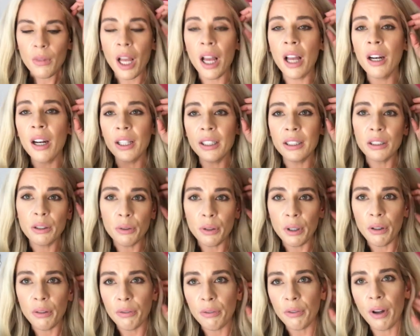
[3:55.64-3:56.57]
and I still
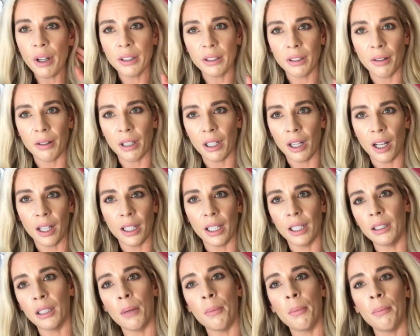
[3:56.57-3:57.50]
couldn't find something like
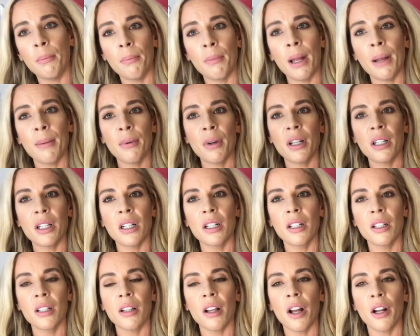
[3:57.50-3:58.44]
this, and maybe I
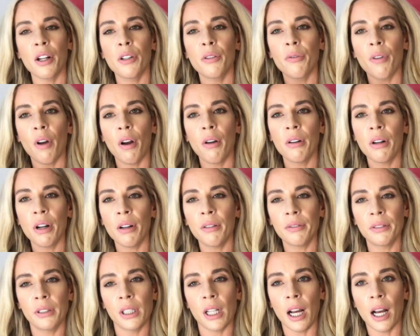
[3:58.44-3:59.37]
didn't search far
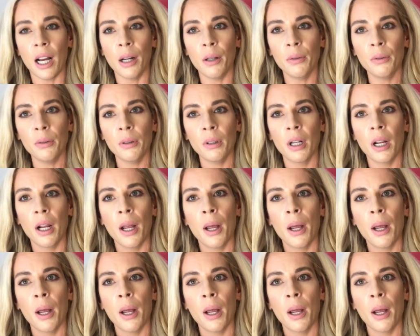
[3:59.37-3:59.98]
enough down,